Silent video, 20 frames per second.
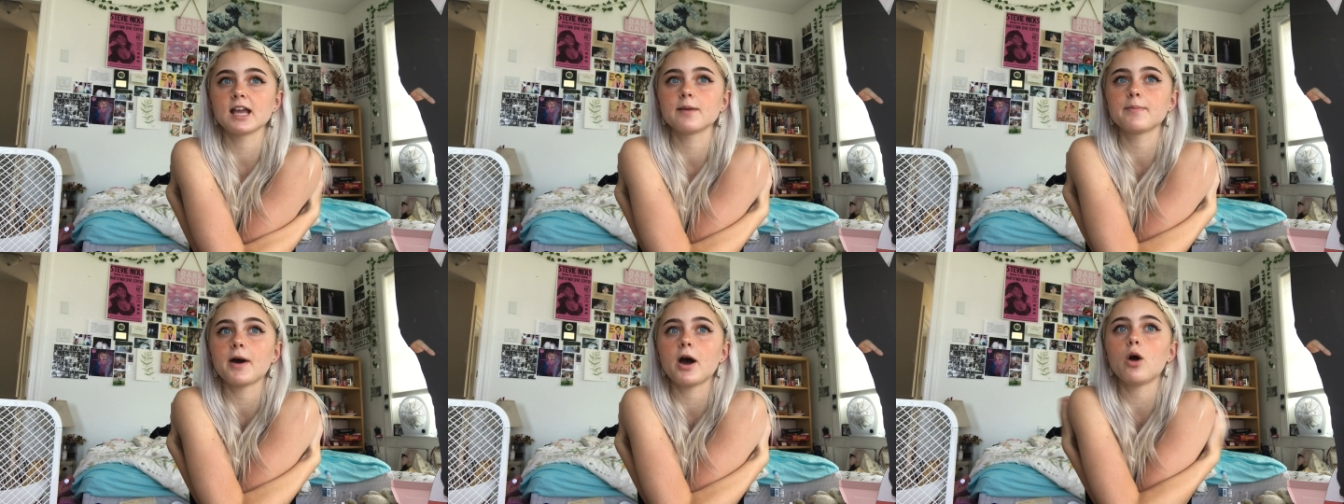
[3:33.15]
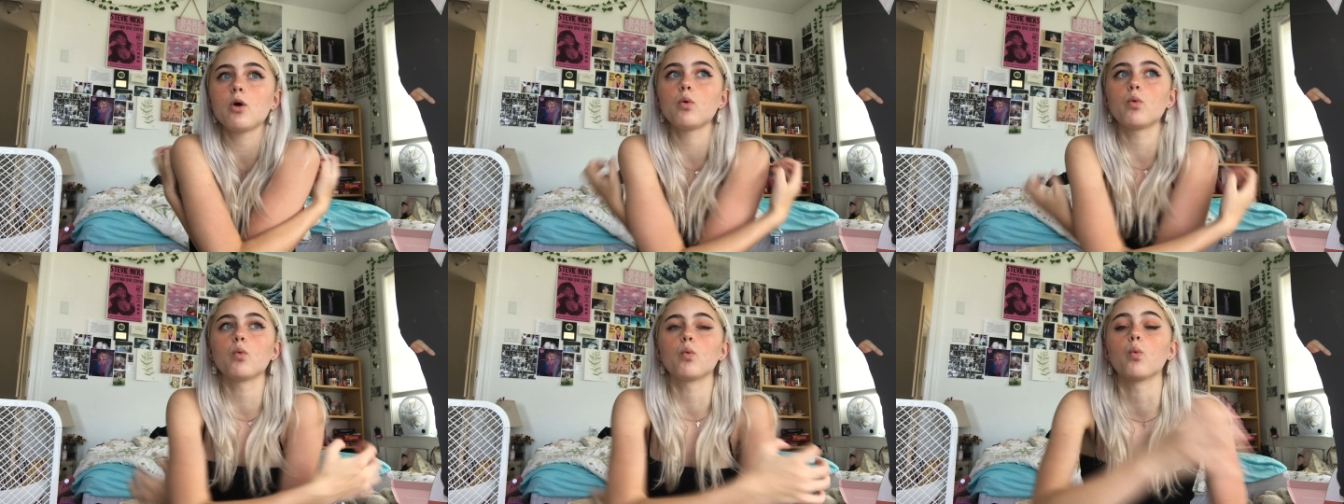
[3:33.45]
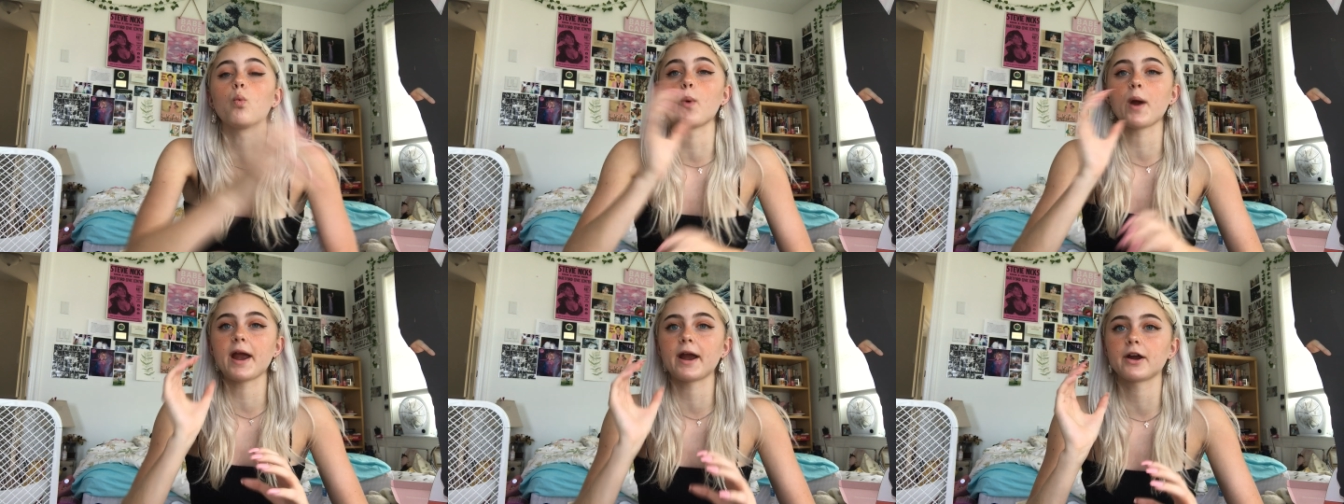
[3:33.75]
about
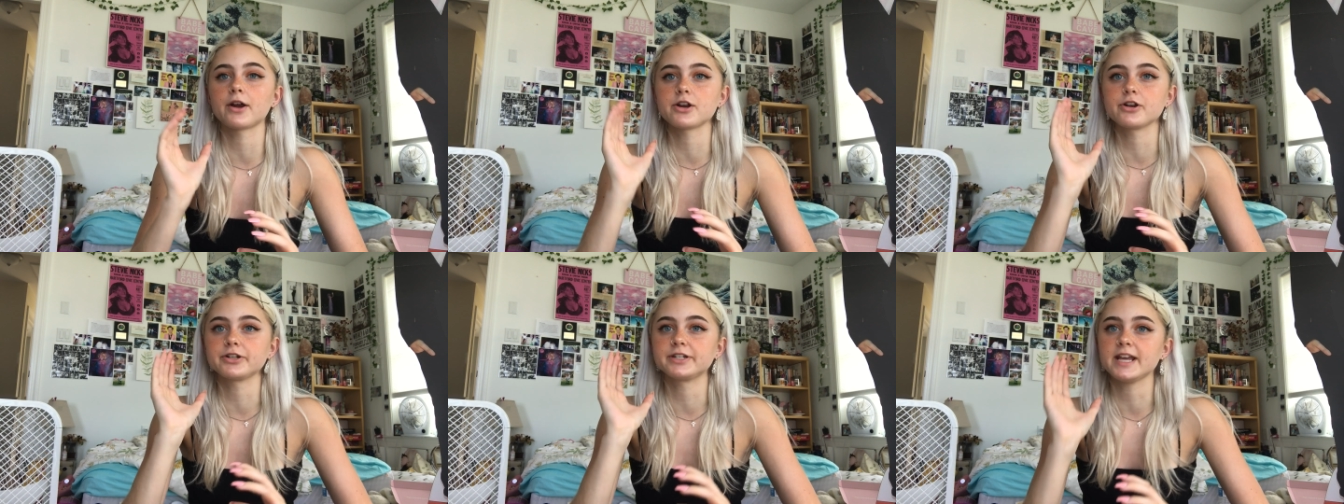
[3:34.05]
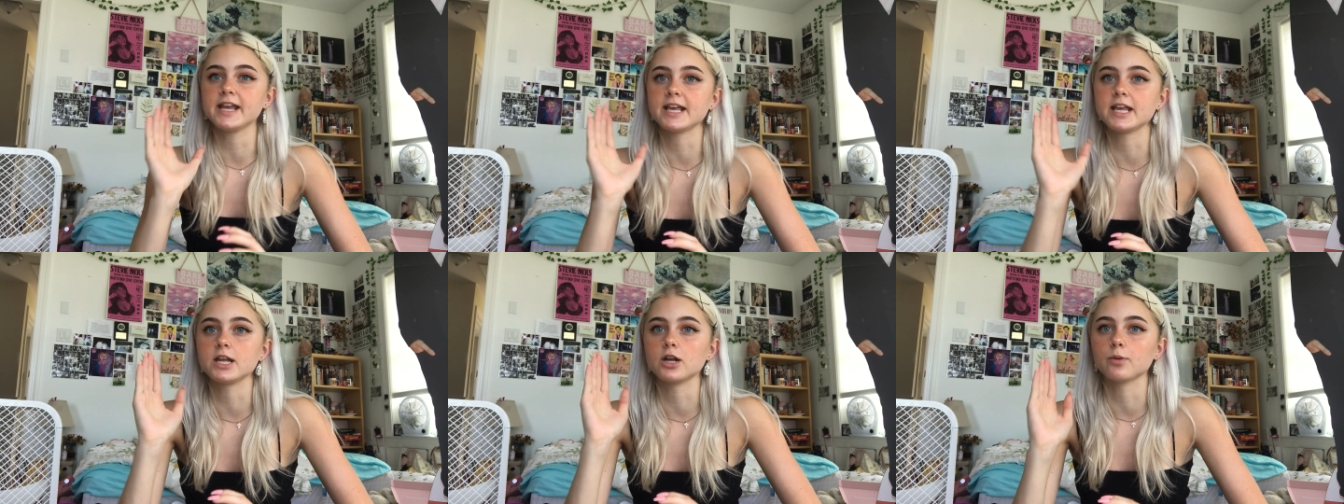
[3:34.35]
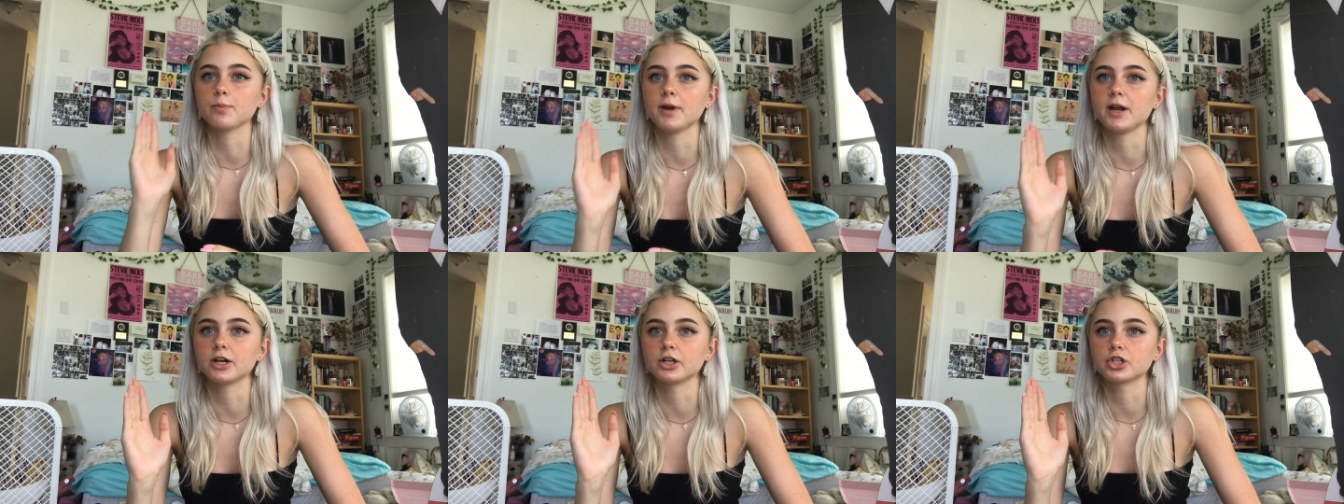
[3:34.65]
where you're taking your
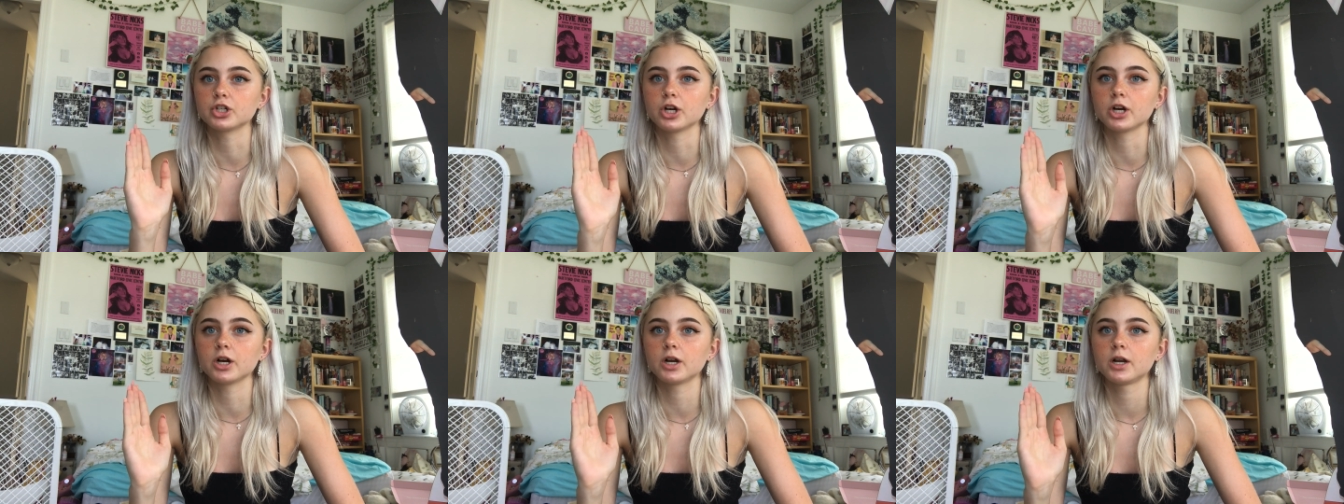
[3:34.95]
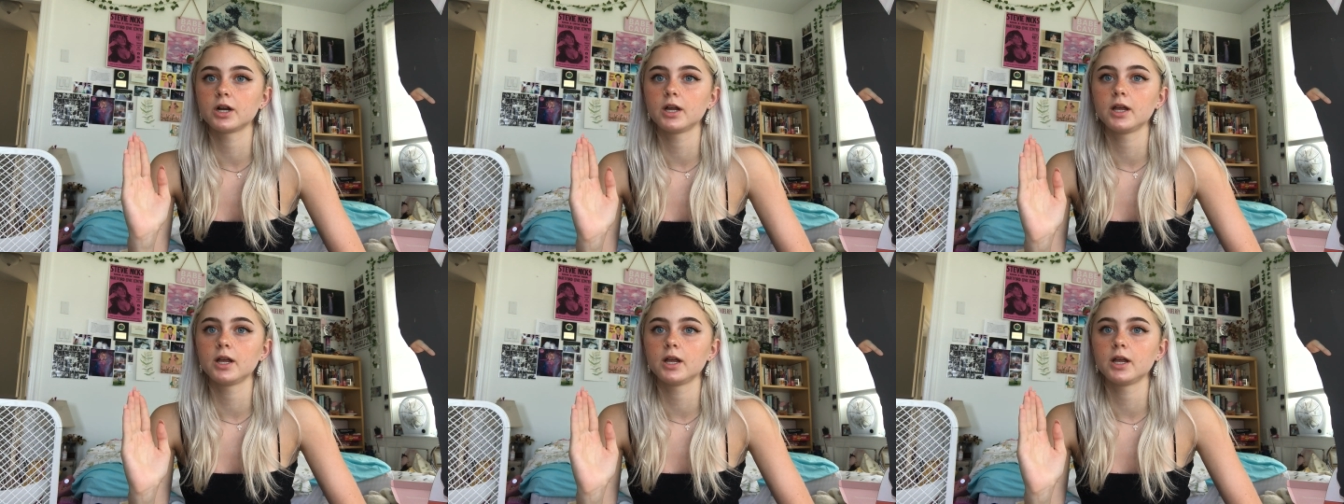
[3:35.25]
picture.